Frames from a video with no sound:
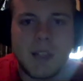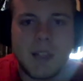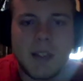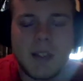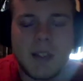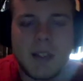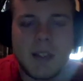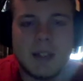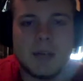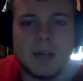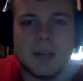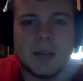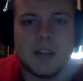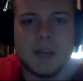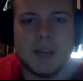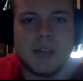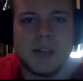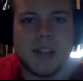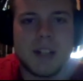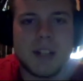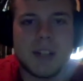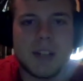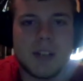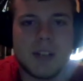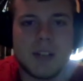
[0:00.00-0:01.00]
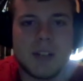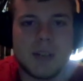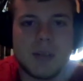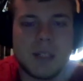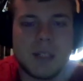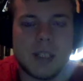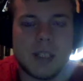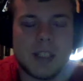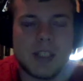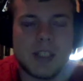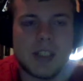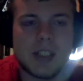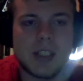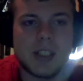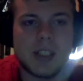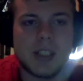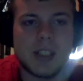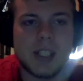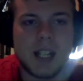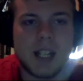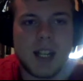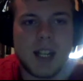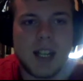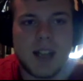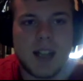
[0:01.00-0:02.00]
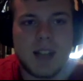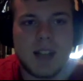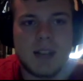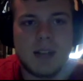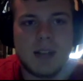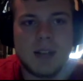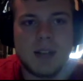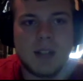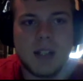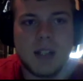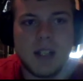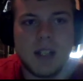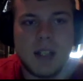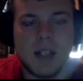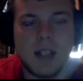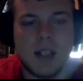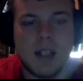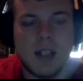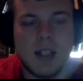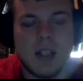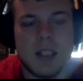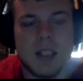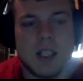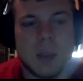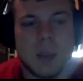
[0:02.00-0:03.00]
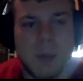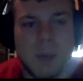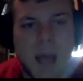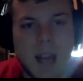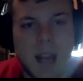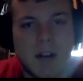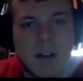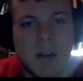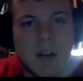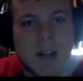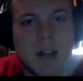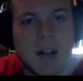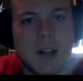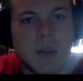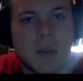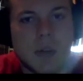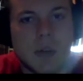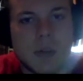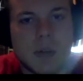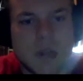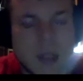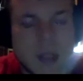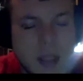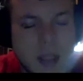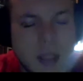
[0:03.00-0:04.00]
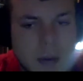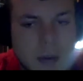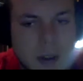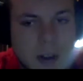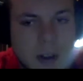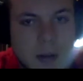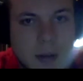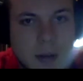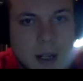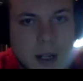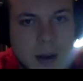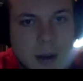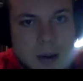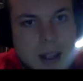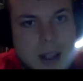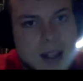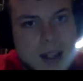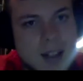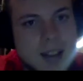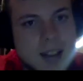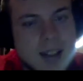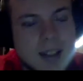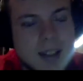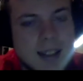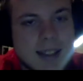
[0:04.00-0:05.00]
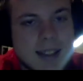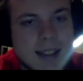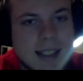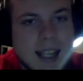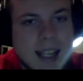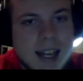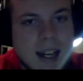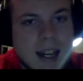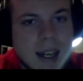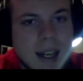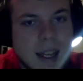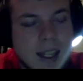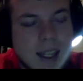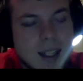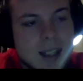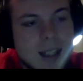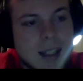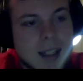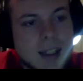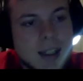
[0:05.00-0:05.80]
didn't really find too much. And then I got to the back right corner of the room and I ran into this guy.